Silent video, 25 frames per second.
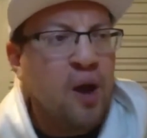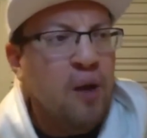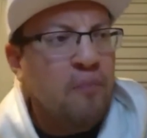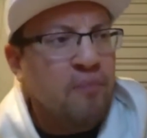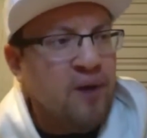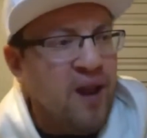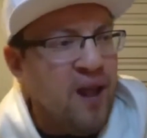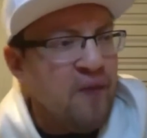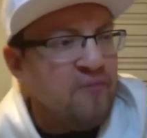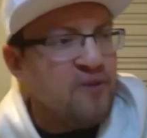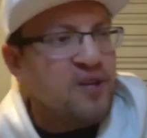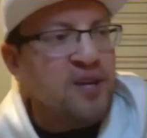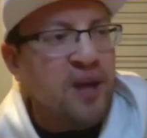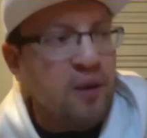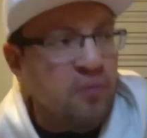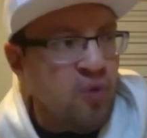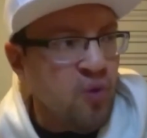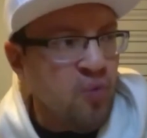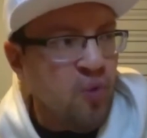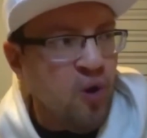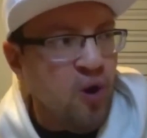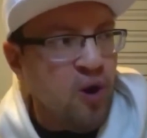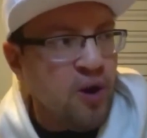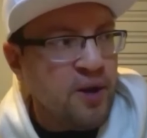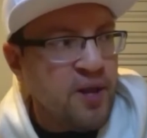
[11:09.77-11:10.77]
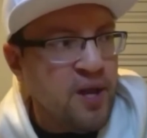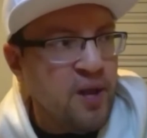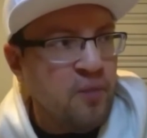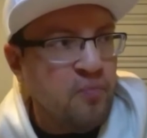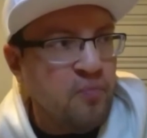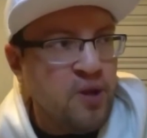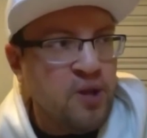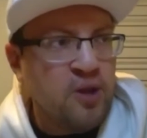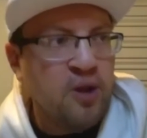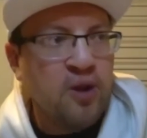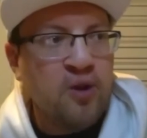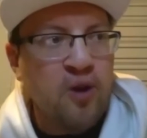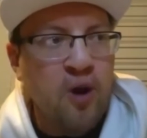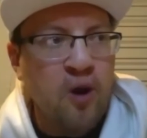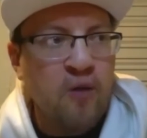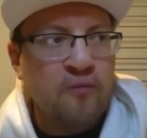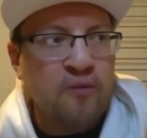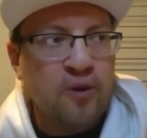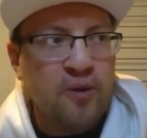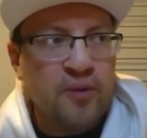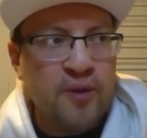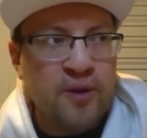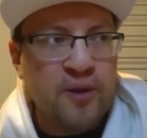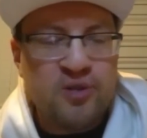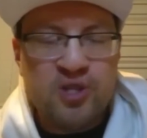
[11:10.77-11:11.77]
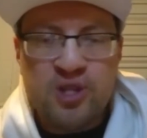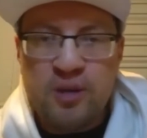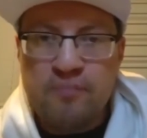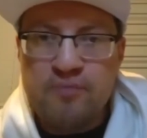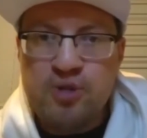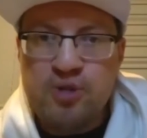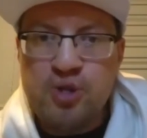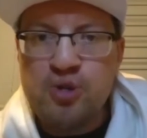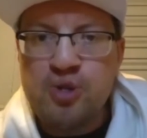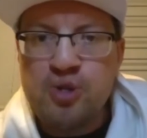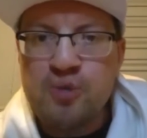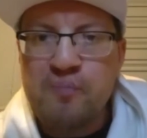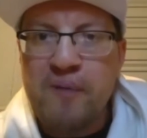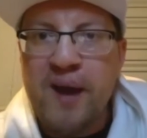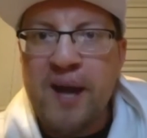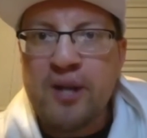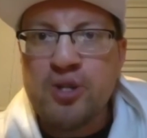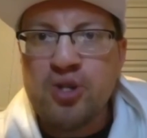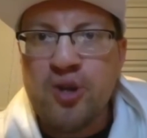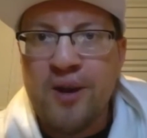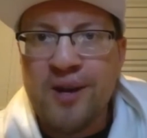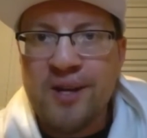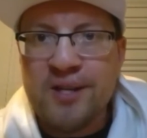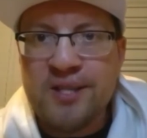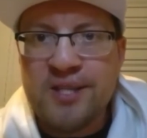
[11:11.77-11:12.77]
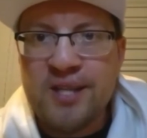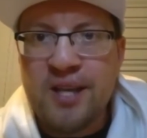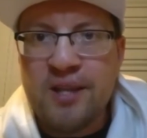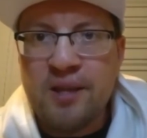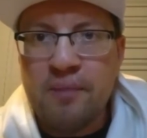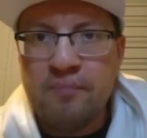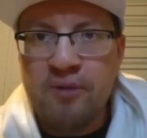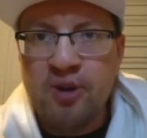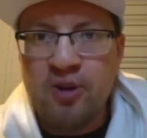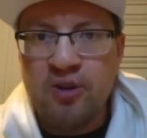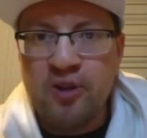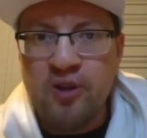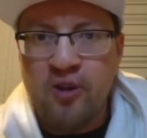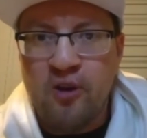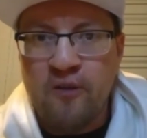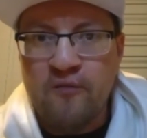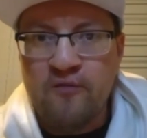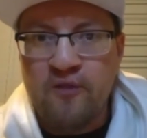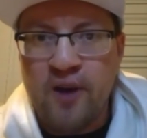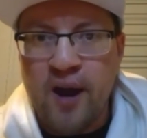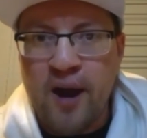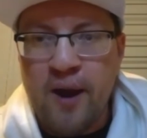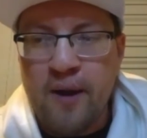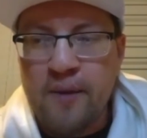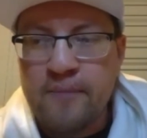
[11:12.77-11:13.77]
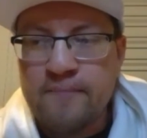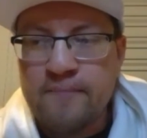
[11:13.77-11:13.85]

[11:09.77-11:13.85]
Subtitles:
But every day we walk in, we look over and there's some douchebag trying to set the building on fire.